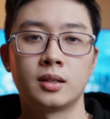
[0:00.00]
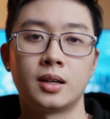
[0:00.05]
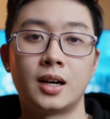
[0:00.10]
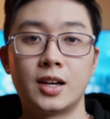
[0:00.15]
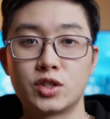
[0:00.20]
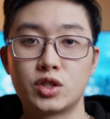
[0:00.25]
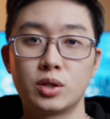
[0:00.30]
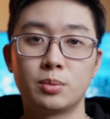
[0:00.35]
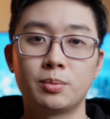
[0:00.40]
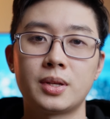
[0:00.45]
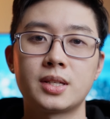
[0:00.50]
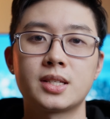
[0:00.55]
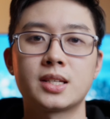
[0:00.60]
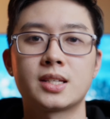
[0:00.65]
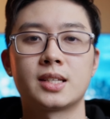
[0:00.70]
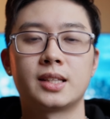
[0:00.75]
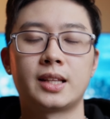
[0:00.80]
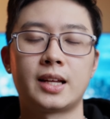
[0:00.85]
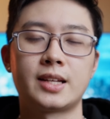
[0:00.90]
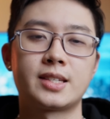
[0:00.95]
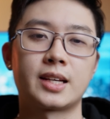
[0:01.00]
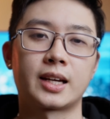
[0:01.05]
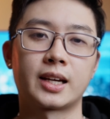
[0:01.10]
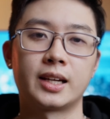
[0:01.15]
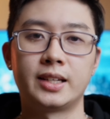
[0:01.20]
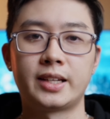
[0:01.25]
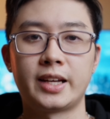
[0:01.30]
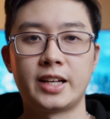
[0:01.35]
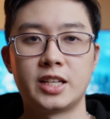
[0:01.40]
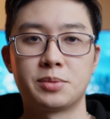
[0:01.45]
A zoom lens is a lens that
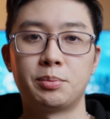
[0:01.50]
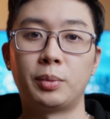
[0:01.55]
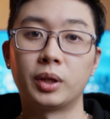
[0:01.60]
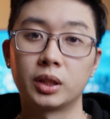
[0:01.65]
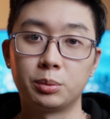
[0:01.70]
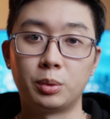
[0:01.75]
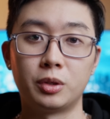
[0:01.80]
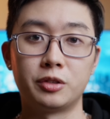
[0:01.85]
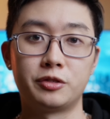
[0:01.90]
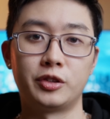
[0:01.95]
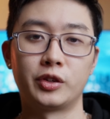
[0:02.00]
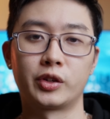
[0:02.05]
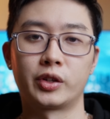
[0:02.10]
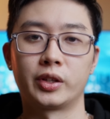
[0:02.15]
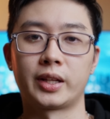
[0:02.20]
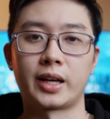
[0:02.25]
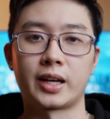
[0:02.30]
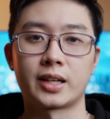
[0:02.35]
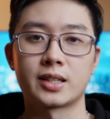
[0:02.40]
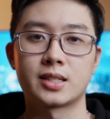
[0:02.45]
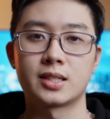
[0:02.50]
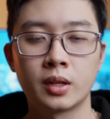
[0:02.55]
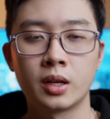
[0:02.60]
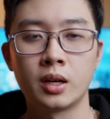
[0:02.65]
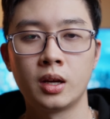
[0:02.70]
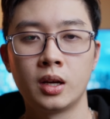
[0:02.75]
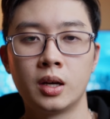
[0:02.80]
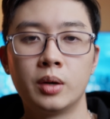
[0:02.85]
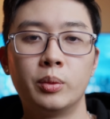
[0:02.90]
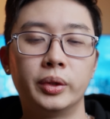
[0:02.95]
contains multiple focal lengths.
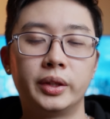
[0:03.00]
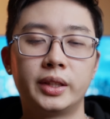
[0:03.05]
With